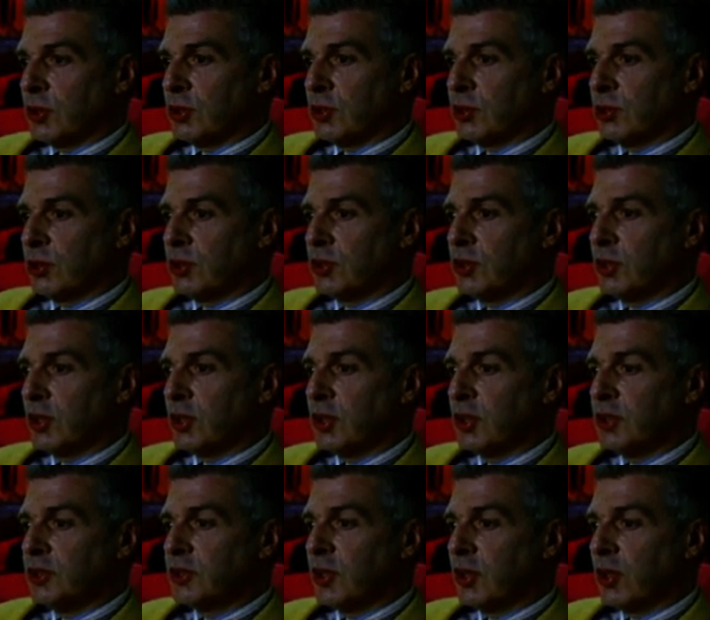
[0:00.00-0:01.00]
interested,
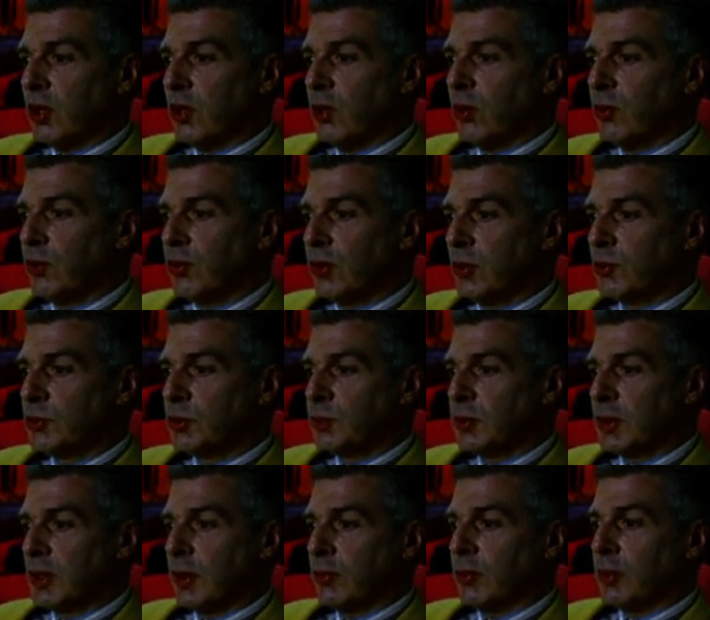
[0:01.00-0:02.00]
is that the whole thing was
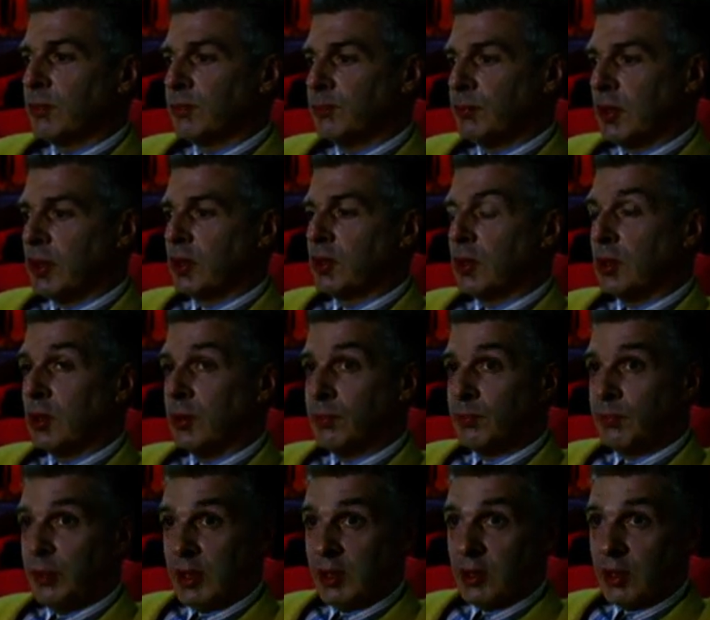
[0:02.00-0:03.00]
becoming bigger
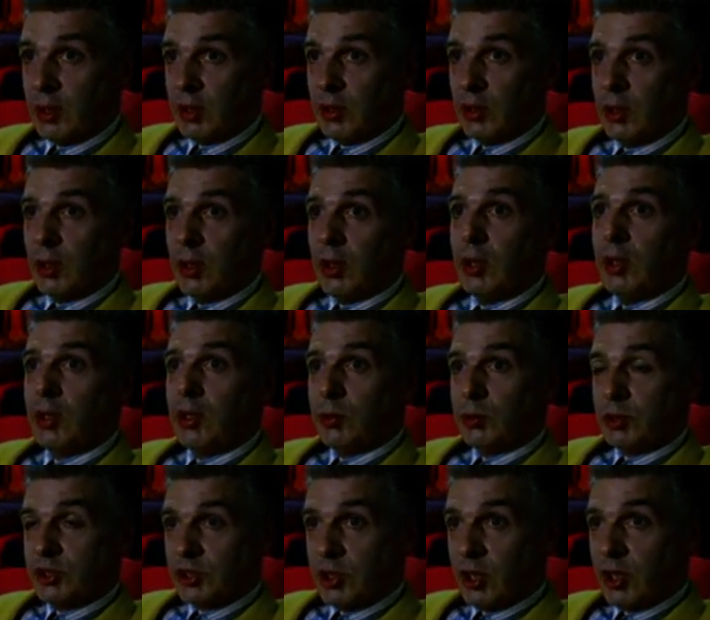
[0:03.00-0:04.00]
and bigger. You
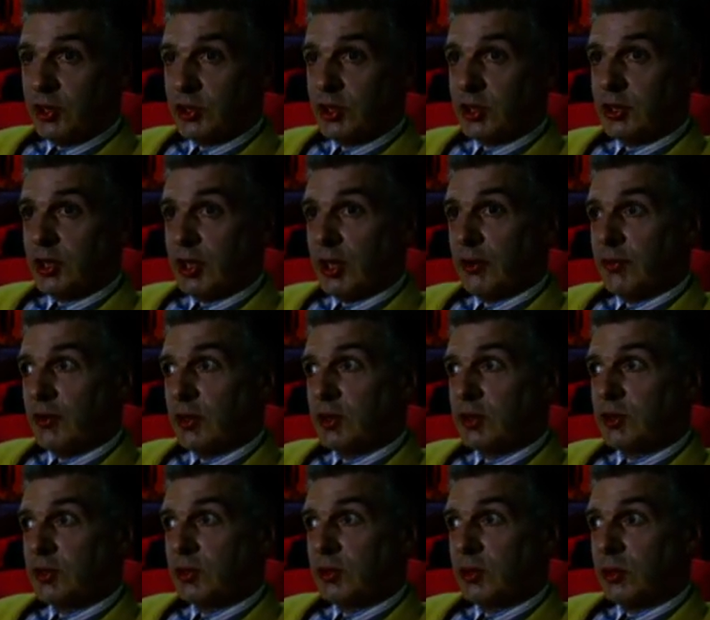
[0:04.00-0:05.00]
were starting to have
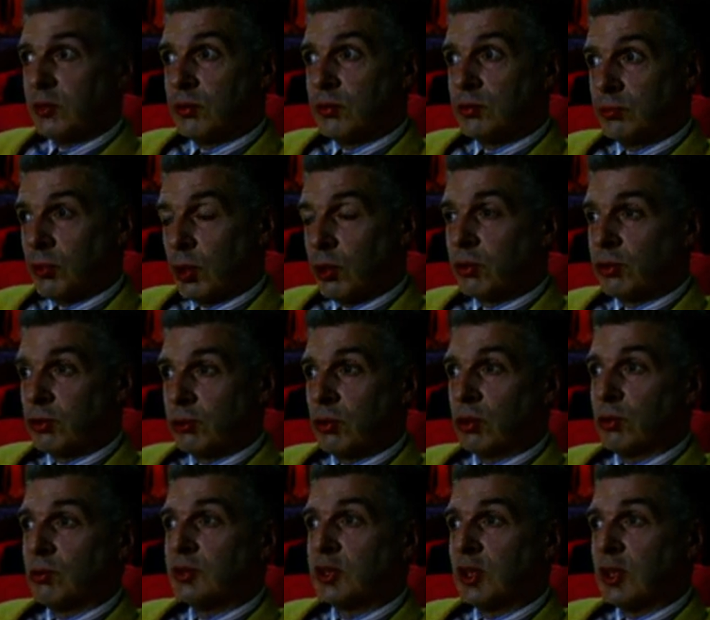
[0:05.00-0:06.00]
these rock
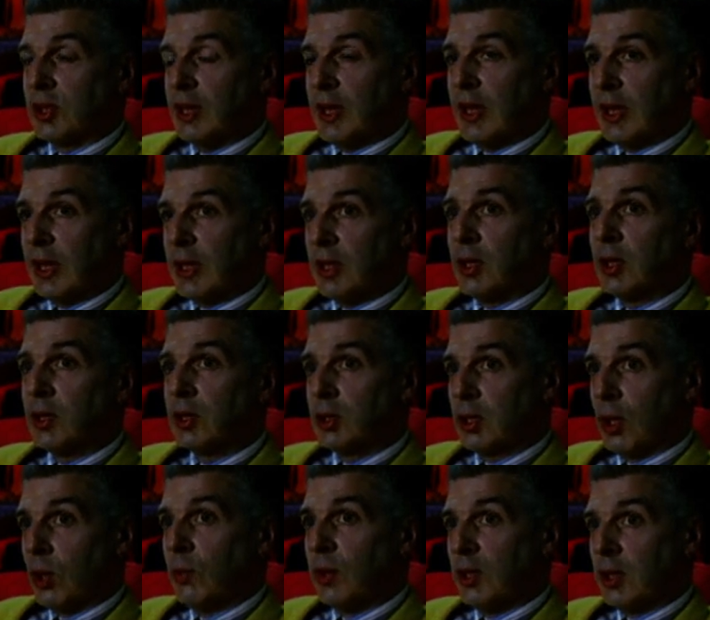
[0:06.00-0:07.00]
groups, again,
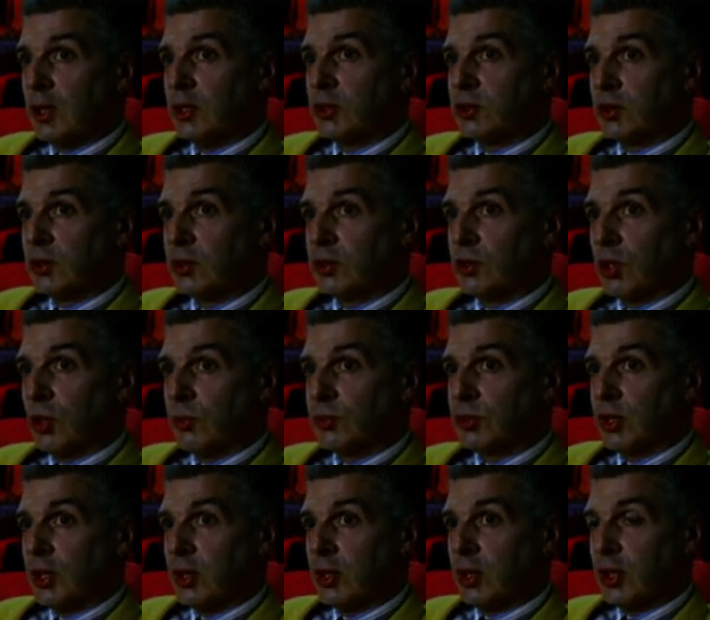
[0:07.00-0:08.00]
going into the top
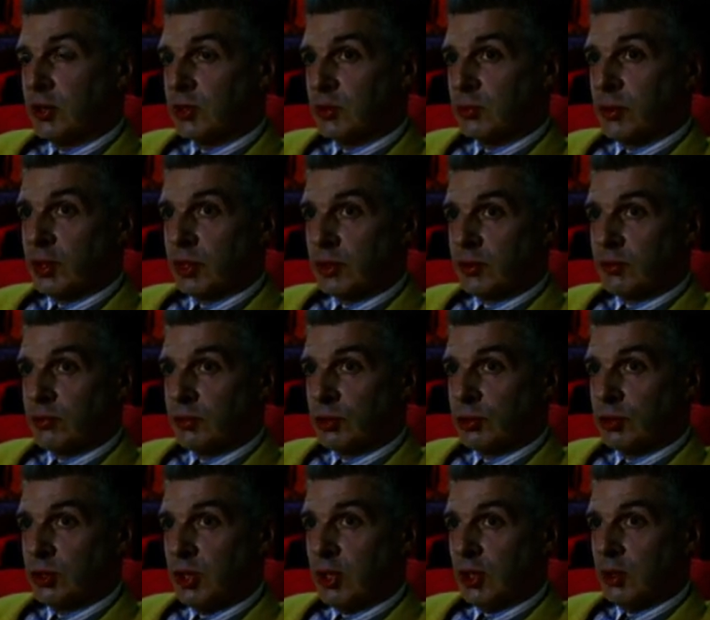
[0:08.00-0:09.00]
10 as a matter of
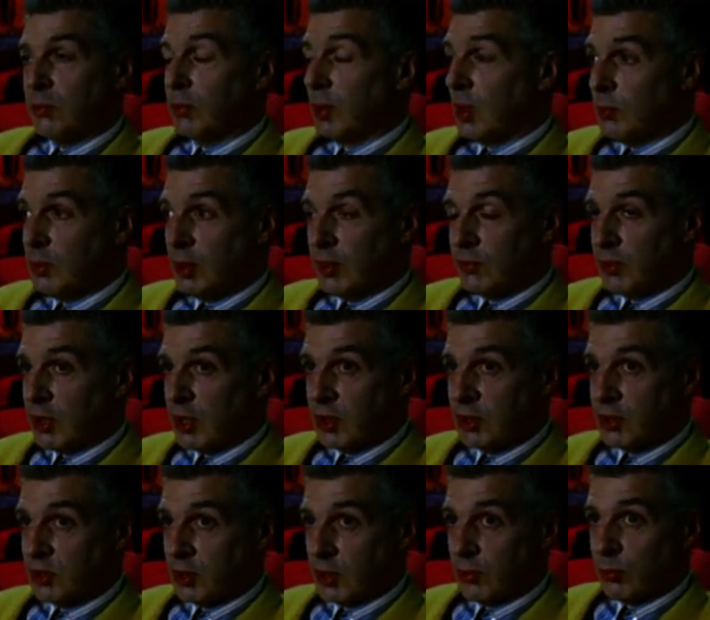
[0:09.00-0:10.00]
routine, maybe even
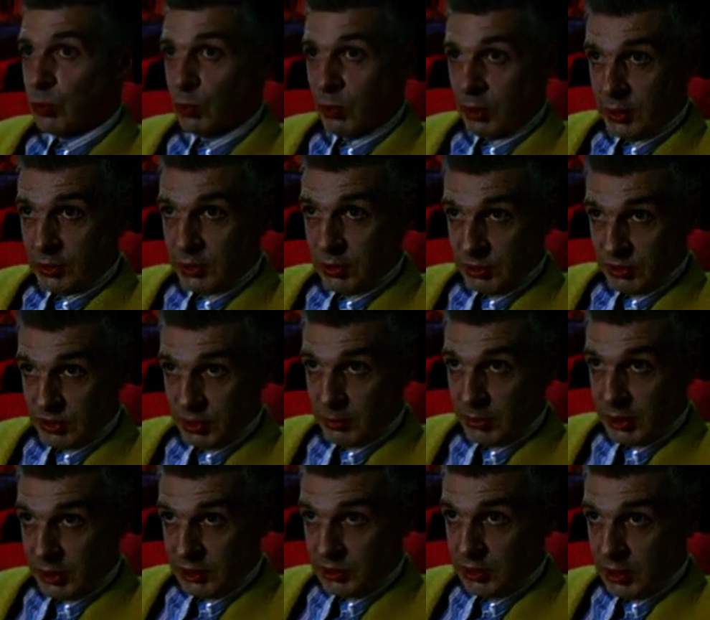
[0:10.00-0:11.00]
getting to number one. Some
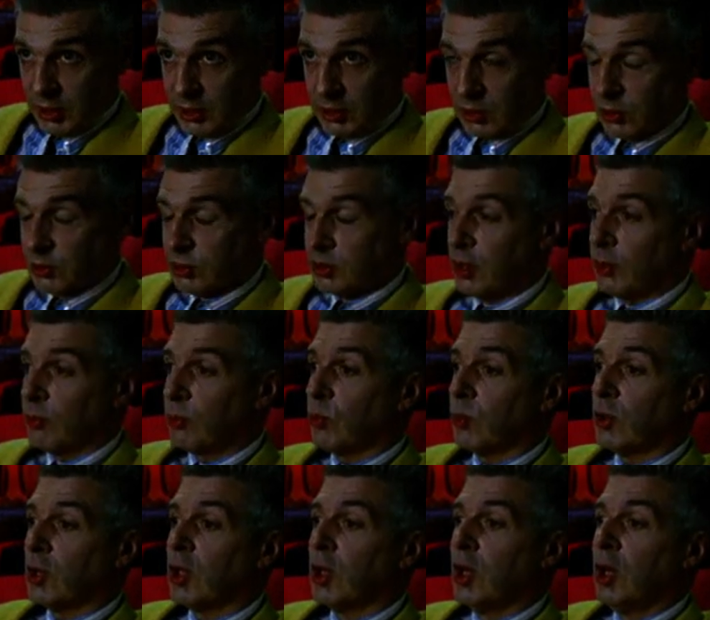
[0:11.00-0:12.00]
might say it gone to number
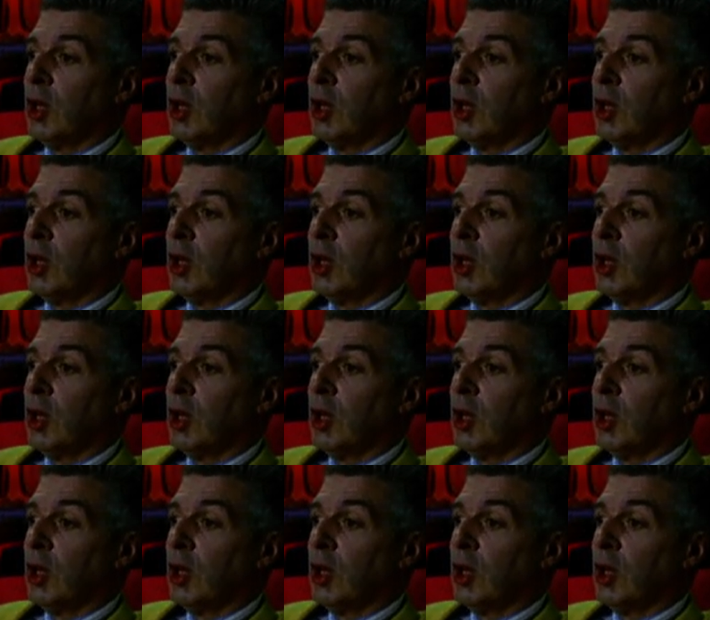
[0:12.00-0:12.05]
one.